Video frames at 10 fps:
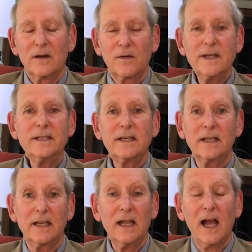
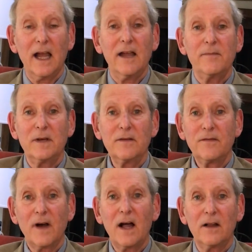Recently, I have been
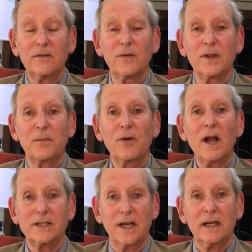involved with a
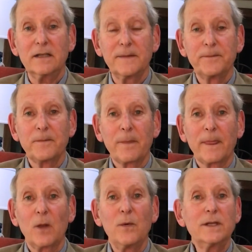project
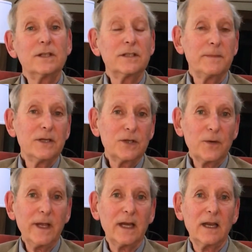which has been
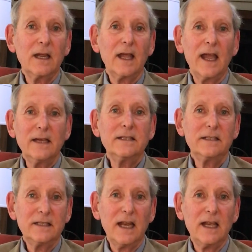treating
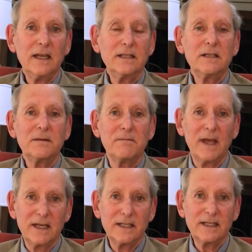end-stage
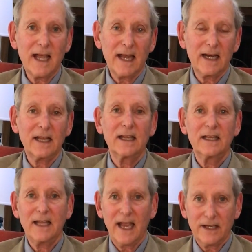metastatic
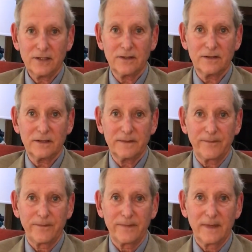cancers.
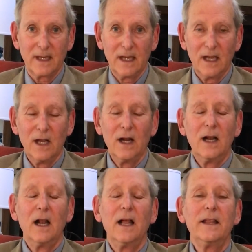
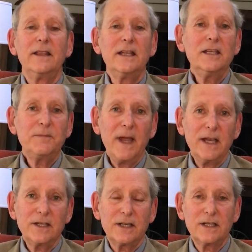These
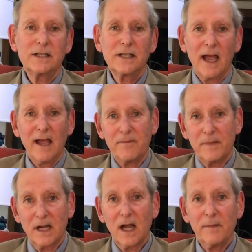patients have
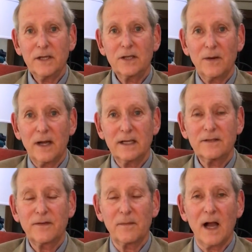been coming to
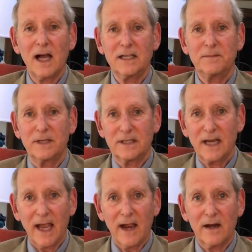us from hospice
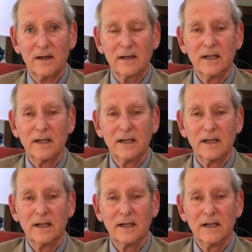care,